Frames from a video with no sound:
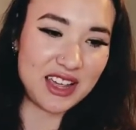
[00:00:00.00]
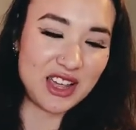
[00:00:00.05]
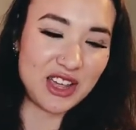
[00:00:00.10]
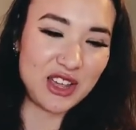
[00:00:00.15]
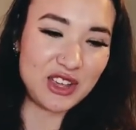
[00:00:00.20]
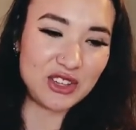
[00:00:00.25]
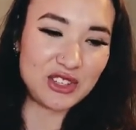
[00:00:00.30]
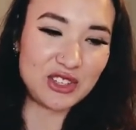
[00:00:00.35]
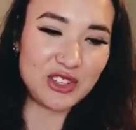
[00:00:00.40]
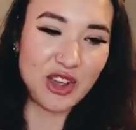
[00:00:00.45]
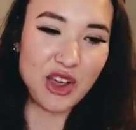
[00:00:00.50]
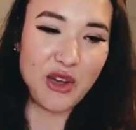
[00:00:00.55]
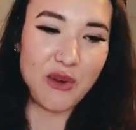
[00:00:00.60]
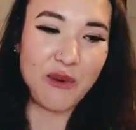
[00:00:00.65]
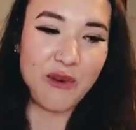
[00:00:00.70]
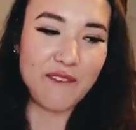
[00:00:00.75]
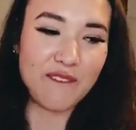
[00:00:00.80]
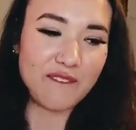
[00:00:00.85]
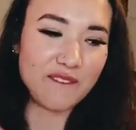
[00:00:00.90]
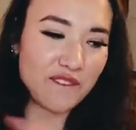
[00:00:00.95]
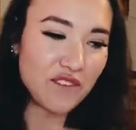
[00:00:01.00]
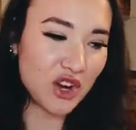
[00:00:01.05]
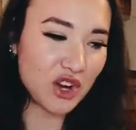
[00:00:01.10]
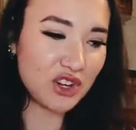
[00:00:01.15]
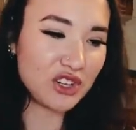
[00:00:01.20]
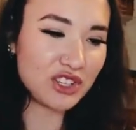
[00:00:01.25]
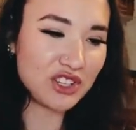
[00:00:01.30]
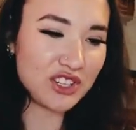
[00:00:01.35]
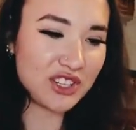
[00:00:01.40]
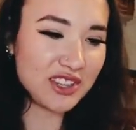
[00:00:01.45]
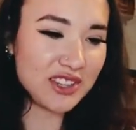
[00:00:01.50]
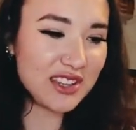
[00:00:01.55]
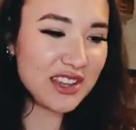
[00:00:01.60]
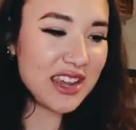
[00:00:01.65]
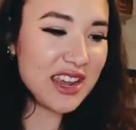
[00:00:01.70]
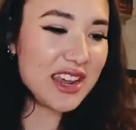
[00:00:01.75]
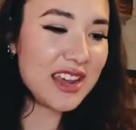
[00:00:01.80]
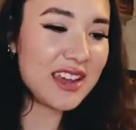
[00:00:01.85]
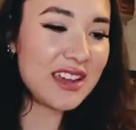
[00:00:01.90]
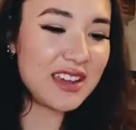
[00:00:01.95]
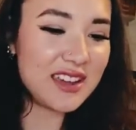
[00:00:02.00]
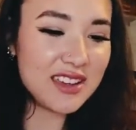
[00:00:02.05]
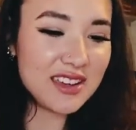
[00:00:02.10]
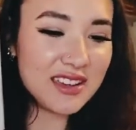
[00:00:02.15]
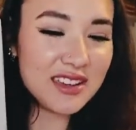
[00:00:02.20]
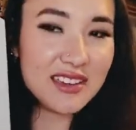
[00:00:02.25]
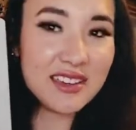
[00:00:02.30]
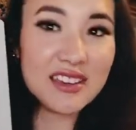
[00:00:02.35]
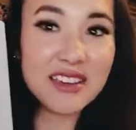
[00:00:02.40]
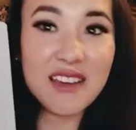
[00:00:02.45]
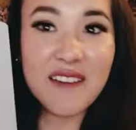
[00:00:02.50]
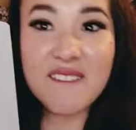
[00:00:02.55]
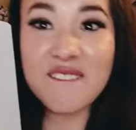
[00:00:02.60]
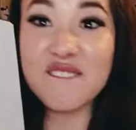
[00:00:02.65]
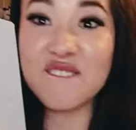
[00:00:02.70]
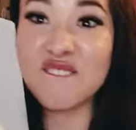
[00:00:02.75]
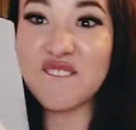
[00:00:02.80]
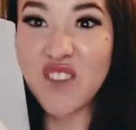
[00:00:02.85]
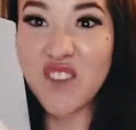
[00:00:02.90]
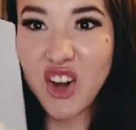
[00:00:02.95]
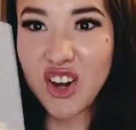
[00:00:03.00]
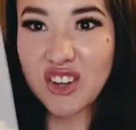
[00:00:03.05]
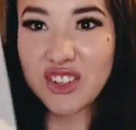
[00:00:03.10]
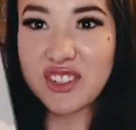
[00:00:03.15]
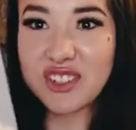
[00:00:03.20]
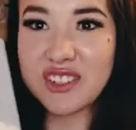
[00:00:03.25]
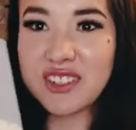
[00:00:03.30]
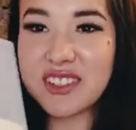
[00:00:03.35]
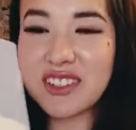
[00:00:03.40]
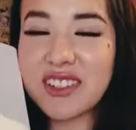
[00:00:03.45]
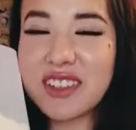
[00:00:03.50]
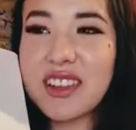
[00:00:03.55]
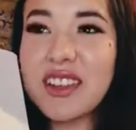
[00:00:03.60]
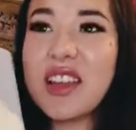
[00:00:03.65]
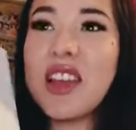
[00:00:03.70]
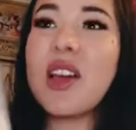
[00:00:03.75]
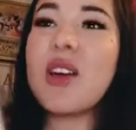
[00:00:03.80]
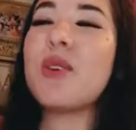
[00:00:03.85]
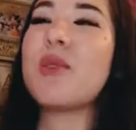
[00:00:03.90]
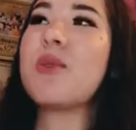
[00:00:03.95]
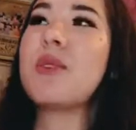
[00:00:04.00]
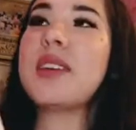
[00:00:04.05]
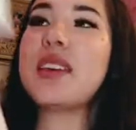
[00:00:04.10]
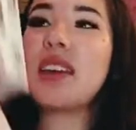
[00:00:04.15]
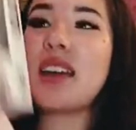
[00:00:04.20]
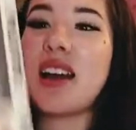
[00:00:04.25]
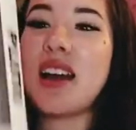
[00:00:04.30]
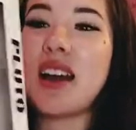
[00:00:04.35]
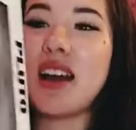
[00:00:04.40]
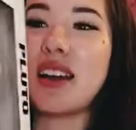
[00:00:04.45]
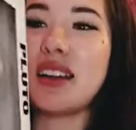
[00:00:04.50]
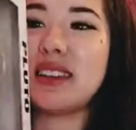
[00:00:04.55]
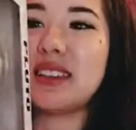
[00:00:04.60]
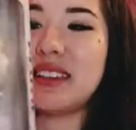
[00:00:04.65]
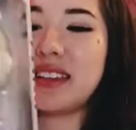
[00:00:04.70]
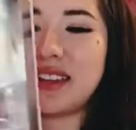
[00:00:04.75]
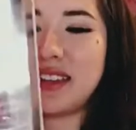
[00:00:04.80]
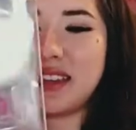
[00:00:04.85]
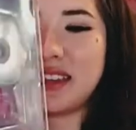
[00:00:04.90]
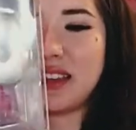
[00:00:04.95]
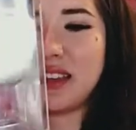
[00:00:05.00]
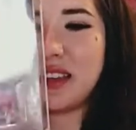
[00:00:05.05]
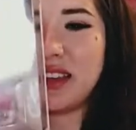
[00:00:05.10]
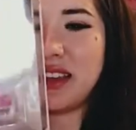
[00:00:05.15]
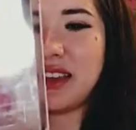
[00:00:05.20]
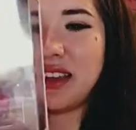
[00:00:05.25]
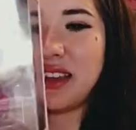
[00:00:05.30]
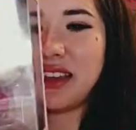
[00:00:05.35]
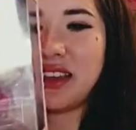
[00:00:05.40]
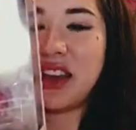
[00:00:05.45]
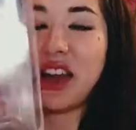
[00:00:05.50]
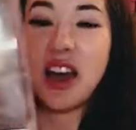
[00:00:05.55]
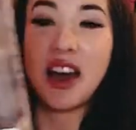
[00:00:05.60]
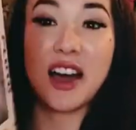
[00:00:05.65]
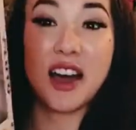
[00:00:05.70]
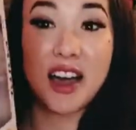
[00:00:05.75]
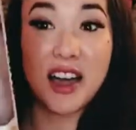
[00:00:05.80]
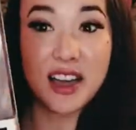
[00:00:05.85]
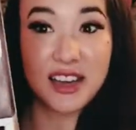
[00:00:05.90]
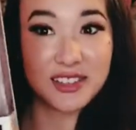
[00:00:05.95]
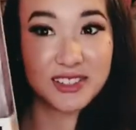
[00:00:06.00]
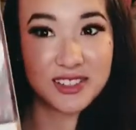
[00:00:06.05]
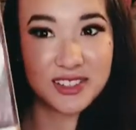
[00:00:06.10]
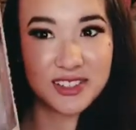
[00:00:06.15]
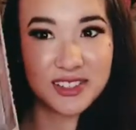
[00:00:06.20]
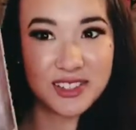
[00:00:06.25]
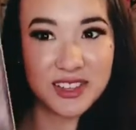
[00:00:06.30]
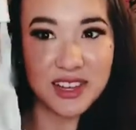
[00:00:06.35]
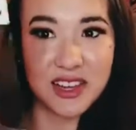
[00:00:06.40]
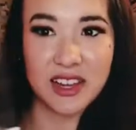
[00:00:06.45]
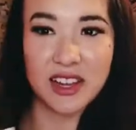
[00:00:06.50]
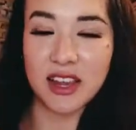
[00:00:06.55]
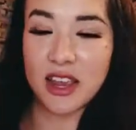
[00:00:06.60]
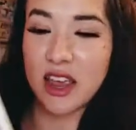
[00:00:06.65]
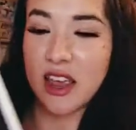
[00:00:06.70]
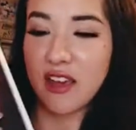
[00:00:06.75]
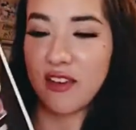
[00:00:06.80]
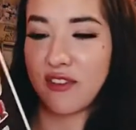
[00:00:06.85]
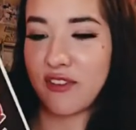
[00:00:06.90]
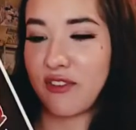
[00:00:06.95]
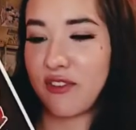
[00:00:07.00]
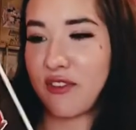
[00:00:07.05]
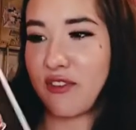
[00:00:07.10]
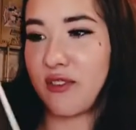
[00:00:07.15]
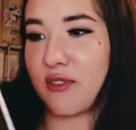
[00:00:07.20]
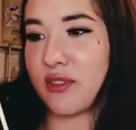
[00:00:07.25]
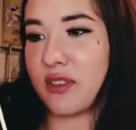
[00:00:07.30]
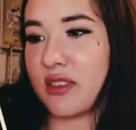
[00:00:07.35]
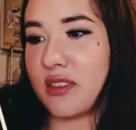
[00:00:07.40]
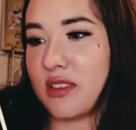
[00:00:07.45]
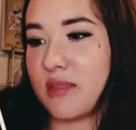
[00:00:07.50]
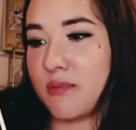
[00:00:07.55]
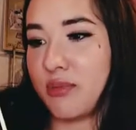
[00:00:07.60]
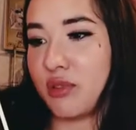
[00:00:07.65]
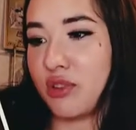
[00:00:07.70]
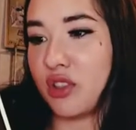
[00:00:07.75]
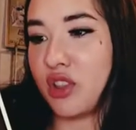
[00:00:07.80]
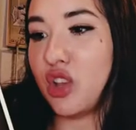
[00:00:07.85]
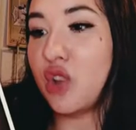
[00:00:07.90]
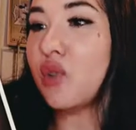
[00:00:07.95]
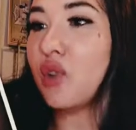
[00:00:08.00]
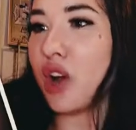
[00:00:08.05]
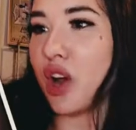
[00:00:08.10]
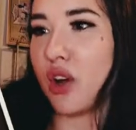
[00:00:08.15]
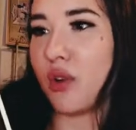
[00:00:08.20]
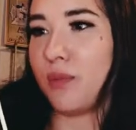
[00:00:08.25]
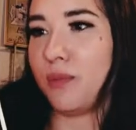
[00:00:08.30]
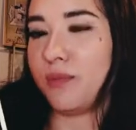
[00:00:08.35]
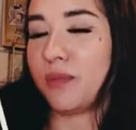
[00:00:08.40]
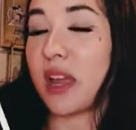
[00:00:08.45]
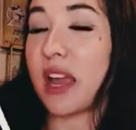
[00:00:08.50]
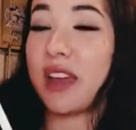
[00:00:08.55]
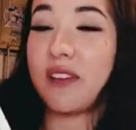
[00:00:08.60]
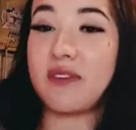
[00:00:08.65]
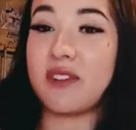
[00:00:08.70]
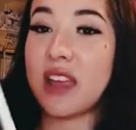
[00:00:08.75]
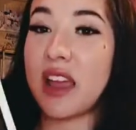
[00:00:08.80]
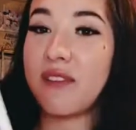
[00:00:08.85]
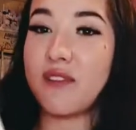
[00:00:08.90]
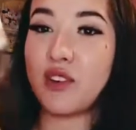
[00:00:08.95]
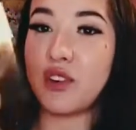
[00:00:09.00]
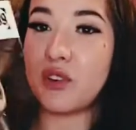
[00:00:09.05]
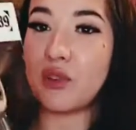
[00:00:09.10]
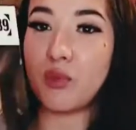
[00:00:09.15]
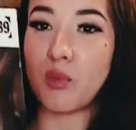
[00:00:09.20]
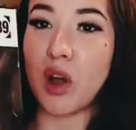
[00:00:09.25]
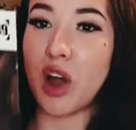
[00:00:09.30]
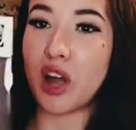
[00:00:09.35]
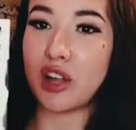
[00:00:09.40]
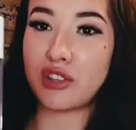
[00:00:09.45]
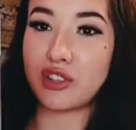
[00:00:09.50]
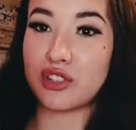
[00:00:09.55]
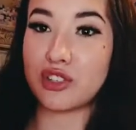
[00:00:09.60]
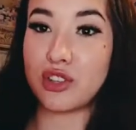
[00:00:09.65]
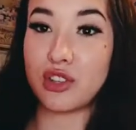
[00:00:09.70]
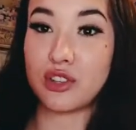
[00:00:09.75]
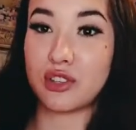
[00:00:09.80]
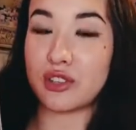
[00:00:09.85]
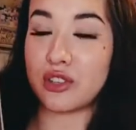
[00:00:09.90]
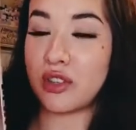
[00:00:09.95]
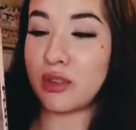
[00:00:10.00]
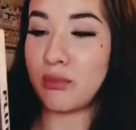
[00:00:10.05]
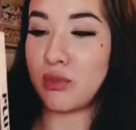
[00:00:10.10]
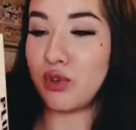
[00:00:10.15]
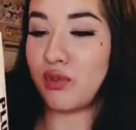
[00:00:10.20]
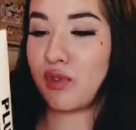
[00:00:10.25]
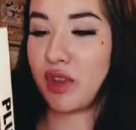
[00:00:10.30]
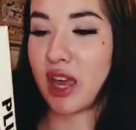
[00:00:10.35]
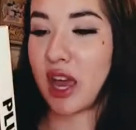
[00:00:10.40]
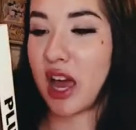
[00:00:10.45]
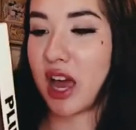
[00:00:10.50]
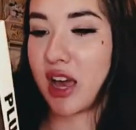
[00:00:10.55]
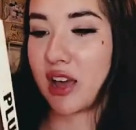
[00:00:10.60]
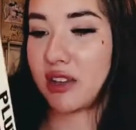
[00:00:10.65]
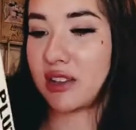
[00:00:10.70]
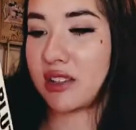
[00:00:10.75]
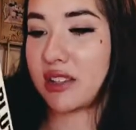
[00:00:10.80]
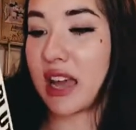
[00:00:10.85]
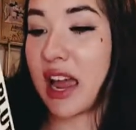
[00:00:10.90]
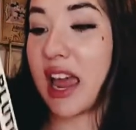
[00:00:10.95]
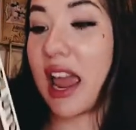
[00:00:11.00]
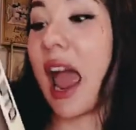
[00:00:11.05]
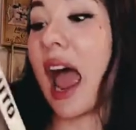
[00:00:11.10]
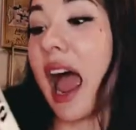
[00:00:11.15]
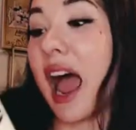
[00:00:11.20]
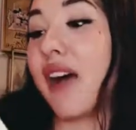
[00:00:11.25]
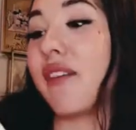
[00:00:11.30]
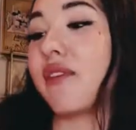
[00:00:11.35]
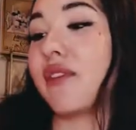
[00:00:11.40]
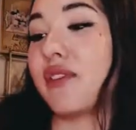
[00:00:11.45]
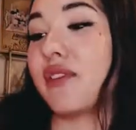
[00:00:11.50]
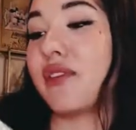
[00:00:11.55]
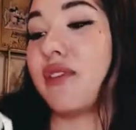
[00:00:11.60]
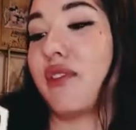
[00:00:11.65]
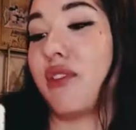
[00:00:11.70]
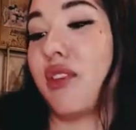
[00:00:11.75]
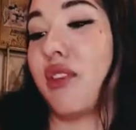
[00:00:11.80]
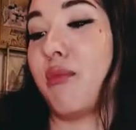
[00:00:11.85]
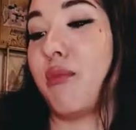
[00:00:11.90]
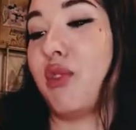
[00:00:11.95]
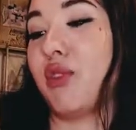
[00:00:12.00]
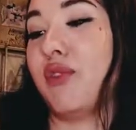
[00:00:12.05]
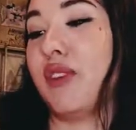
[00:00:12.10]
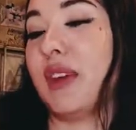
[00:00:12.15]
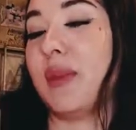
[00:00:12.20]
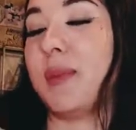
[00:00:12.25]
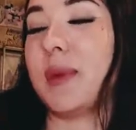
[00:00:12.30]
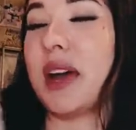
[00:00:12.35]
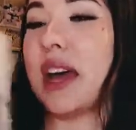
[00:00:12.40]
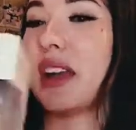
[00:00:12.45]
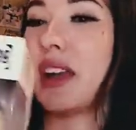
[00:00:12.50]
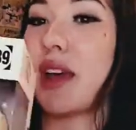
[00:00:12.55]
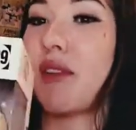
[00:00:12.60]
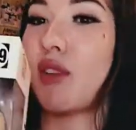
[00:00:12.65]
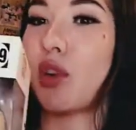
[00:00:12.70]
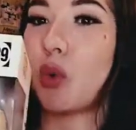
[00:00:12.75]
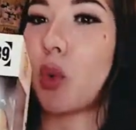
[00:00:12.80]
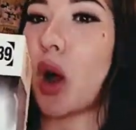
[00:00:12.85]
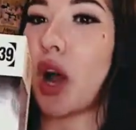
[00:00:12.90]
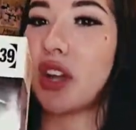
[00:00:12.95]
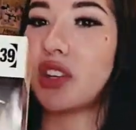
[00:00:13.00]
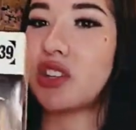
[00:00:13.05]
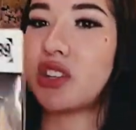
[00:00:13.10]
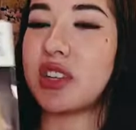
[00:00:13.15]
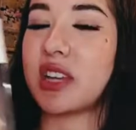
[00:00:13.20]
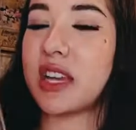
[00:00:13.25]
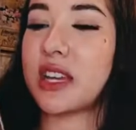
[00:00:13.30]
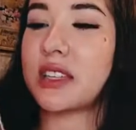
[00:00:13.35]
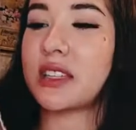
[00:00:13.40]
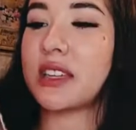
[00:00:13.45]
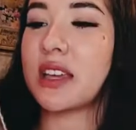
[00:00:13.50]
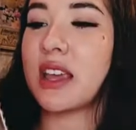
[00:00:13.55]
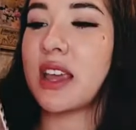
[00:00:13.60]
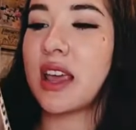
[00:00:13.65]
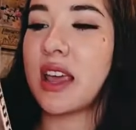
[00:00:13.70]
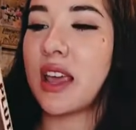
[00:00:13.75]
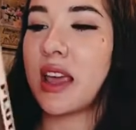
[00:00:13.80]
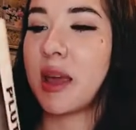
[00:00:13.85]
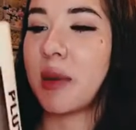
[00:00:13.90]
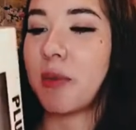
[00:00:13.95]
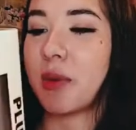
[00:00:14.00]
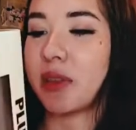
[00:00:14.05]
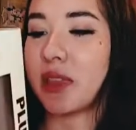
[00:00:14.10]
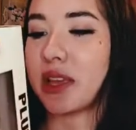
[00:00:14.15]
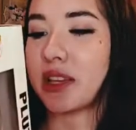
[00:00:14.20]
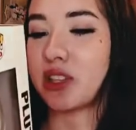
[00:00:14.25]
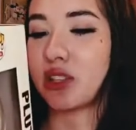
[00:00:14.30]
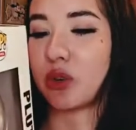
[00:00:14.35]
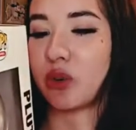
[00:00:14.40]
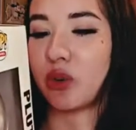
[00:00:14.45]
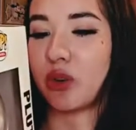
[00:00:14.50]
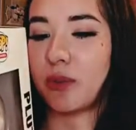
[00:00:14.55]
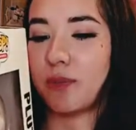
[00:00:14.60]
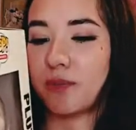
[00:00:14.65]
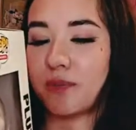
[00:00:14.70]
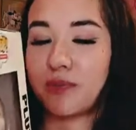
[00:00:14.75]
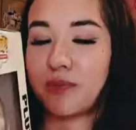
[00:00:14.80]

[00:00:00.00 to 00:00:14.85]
So first thing first, we got Us. Pluto. I've never watched the movie Us. I have the movie, but I never watched it. But that's cool.